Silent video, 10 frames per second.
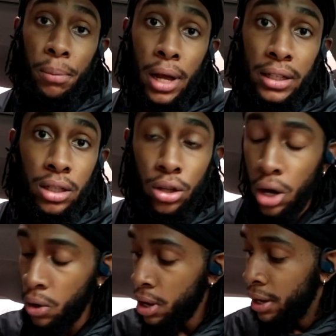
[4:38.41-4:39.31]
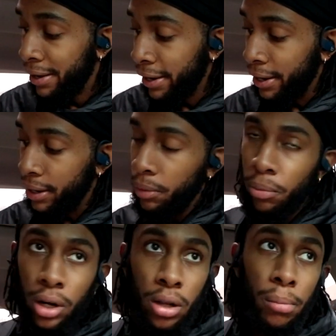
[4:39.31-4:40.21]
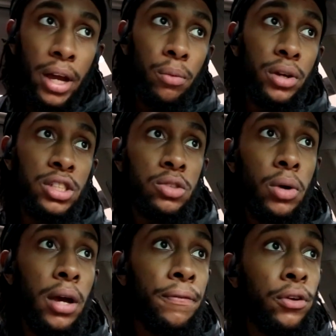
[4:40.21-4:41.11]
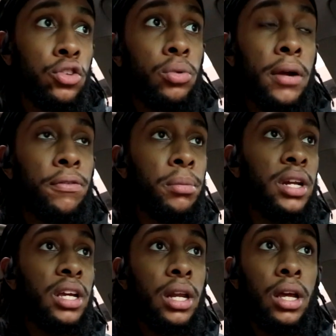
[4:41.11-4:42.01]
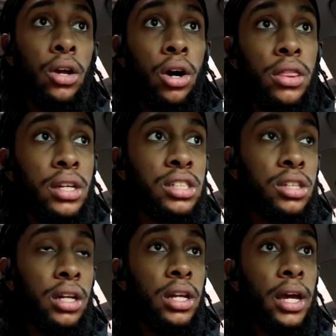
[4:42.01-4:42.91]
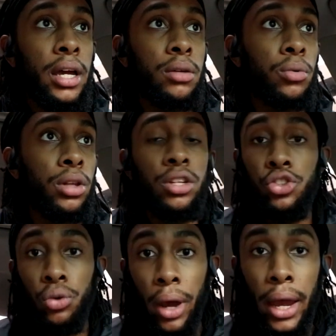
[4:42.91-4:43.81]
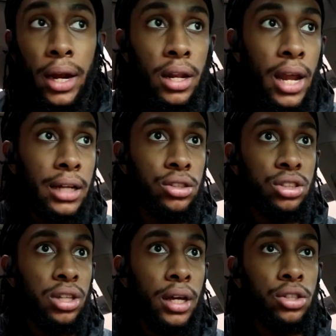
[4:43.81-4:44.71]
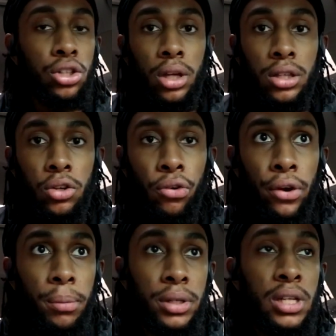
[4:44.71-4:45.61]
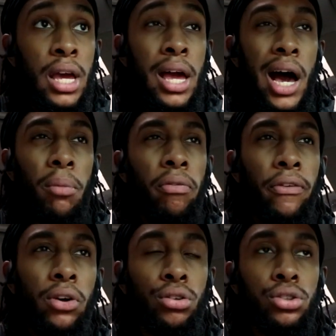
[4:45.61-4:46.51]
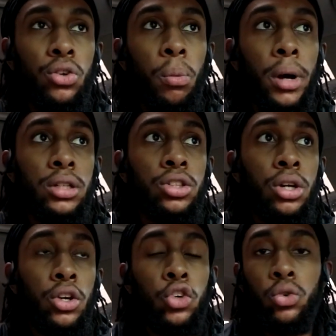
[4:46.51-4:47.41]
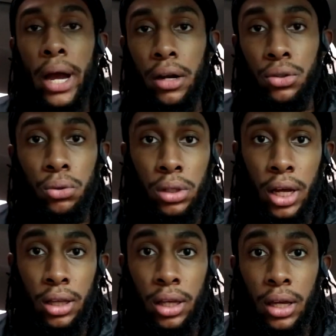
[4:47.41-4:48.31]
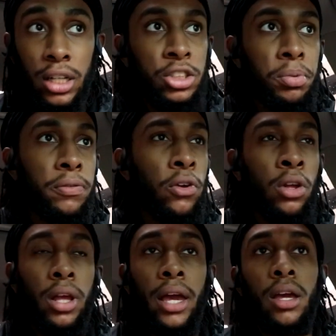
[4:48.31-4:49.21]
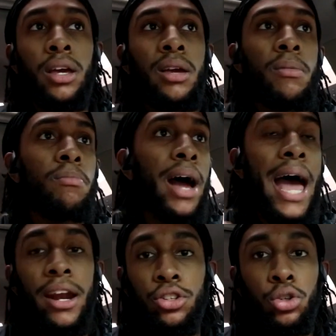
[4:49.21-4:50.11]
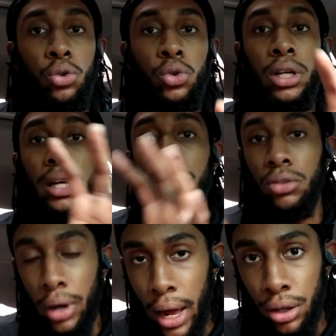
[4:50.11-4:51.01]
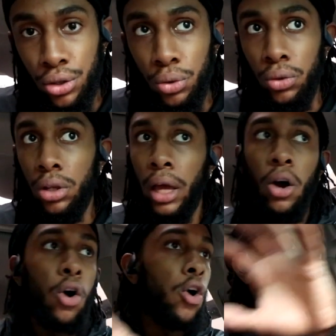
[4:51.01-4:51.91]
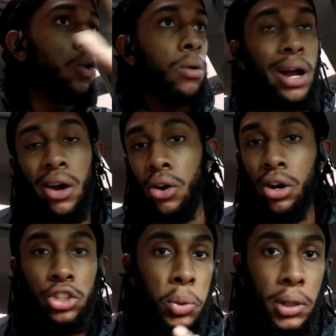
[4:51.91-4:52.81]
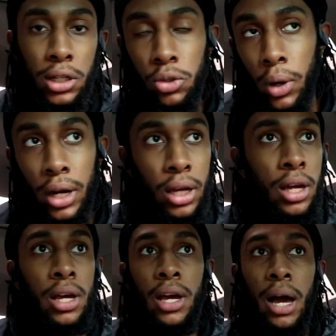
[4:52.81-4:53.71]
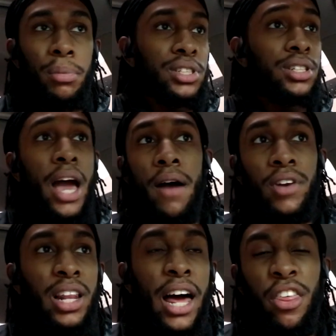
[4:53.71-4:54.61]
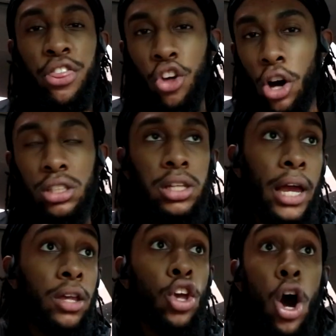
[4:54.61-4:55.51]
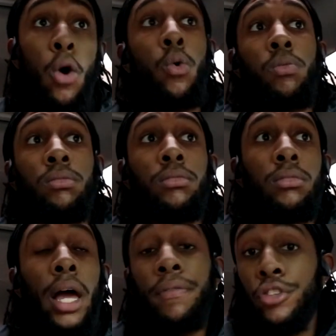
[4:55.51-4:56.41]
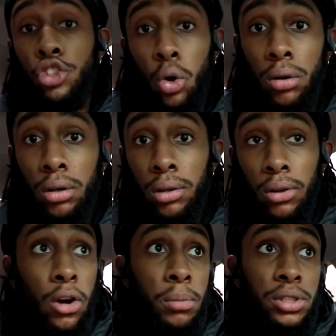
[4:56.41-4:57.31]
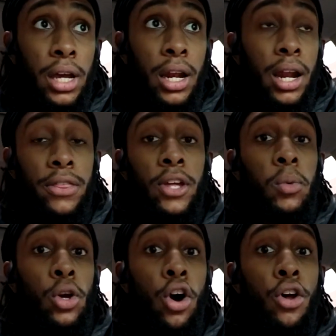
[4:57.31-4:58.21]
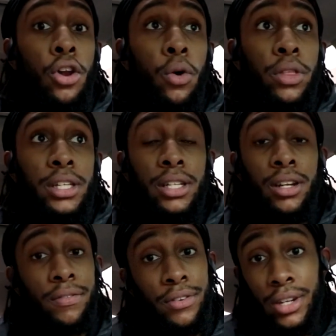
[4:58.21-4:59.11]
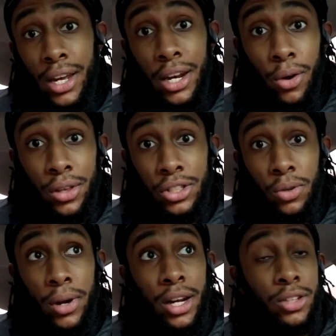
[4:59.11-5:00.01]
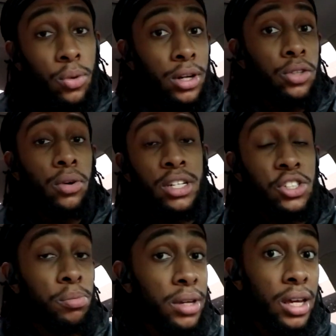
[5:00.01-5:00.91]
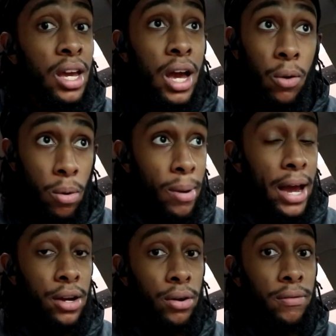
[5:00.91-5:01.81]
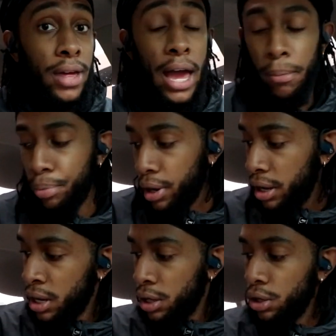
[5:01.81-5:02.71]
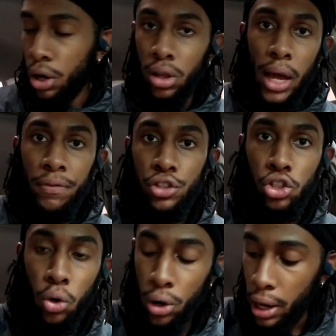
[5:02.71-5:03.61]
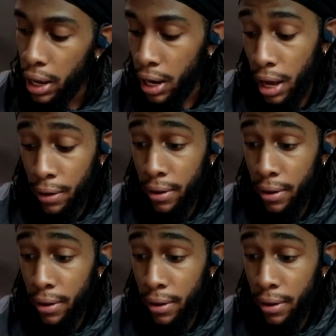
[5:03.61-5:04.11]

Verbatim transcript: I'm locked in, though. One of the main reasons why it feels right for me to get in on this Sunday and really train and not just like chill at the crib is I've been feeling so much gratitude lately. I've just been feeling like my attitude is gratitude. Like all around, all 2020, I've been having a lot of thoughts like, yo, life is short, you know what I'm saying? And I think we all know this, and if you didn't know this already, 2020 should be a reminder of that. But you know, life is short, and I